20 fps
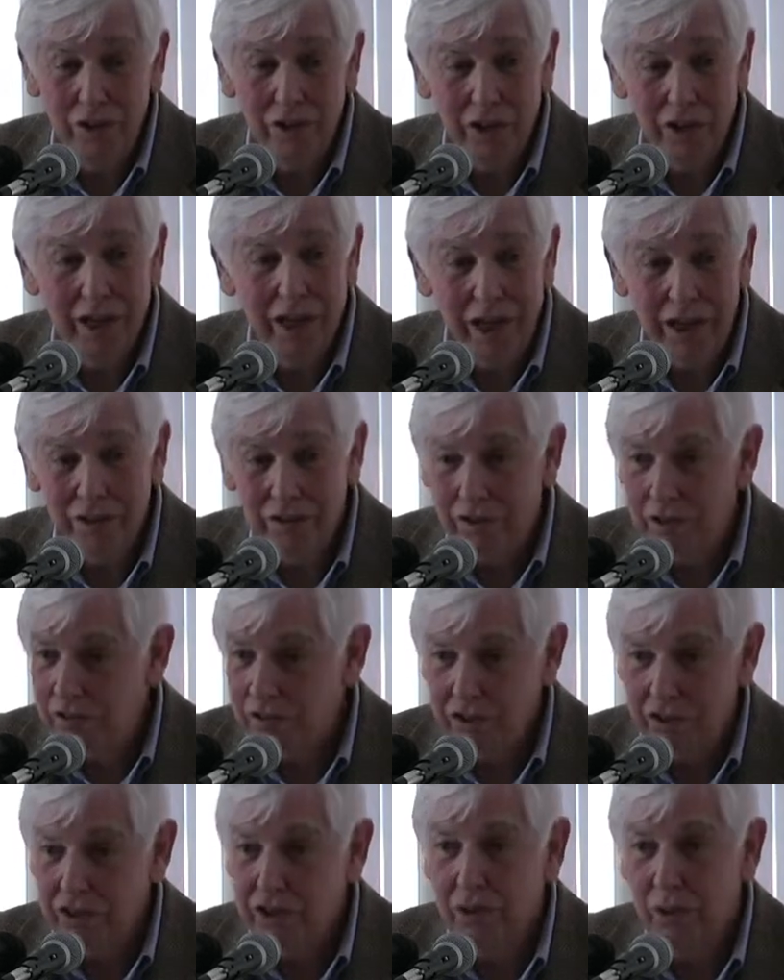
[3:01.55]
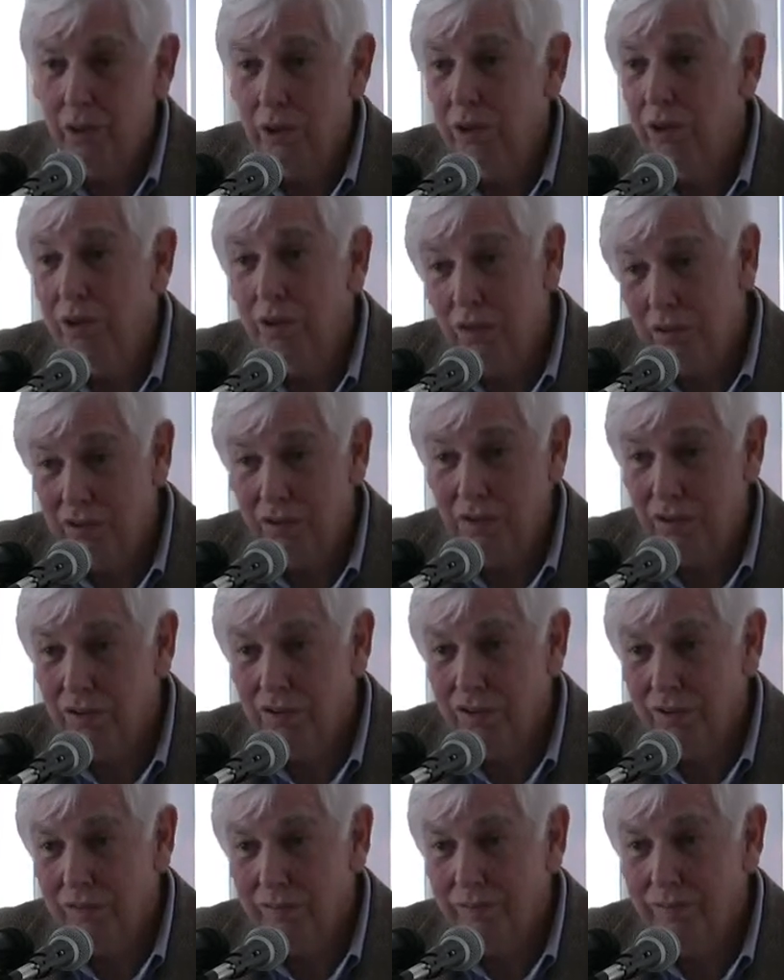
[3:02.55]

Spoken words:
of their cases are sure losers.